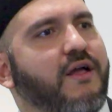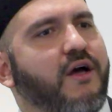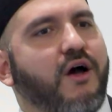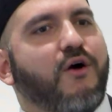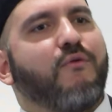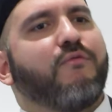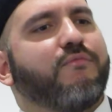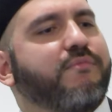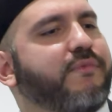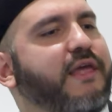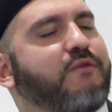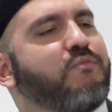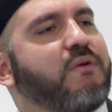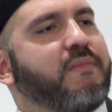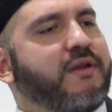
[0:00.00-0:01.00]
oh,
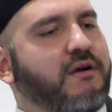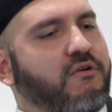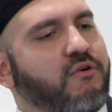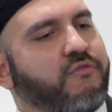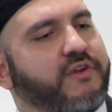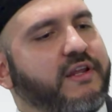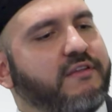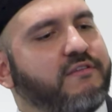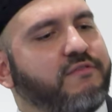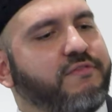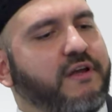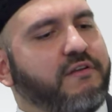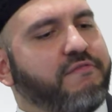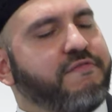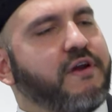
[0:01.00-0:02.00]
then women are of an inter
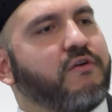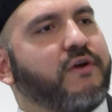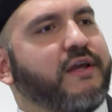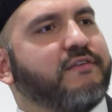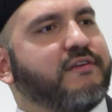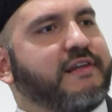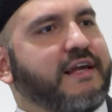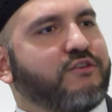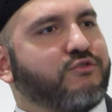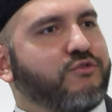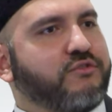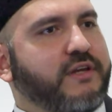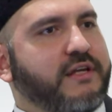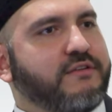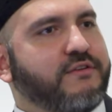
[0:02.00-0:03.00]
inferior intellectual
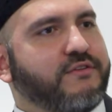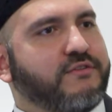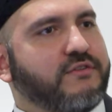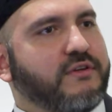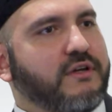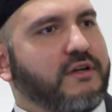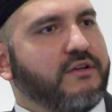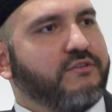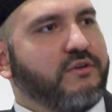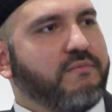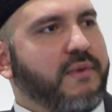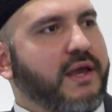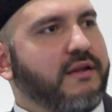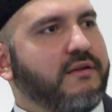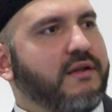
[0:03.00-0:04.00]
status to
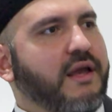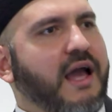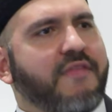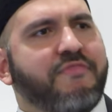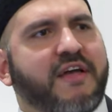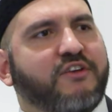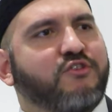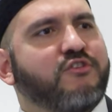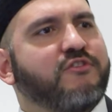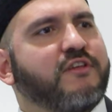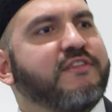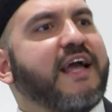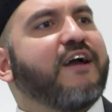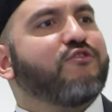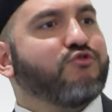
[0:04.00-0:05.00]
men, and that's just the
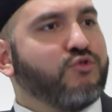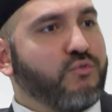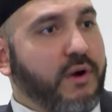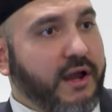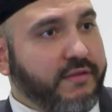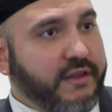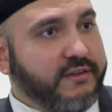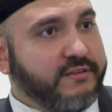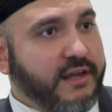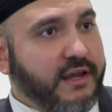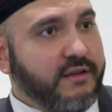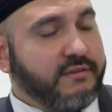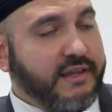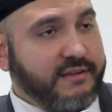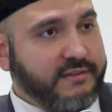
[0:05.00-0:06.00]
natural way, they
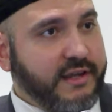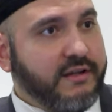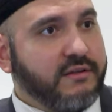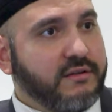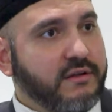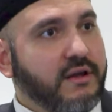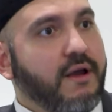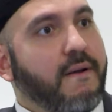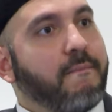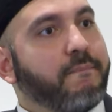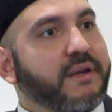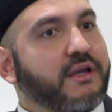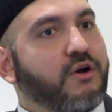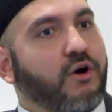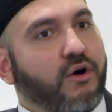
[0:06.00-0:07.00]
say, they said,
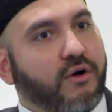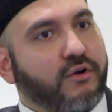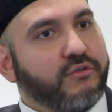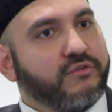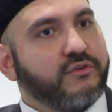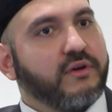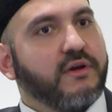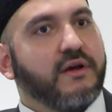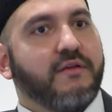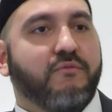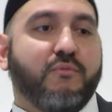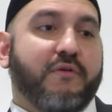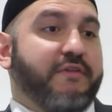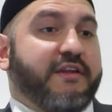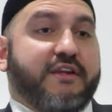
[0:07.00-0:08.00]
because
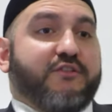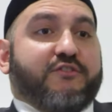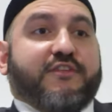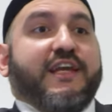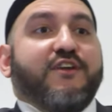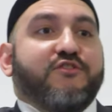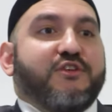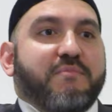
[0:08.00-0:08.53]
well, they didn't teach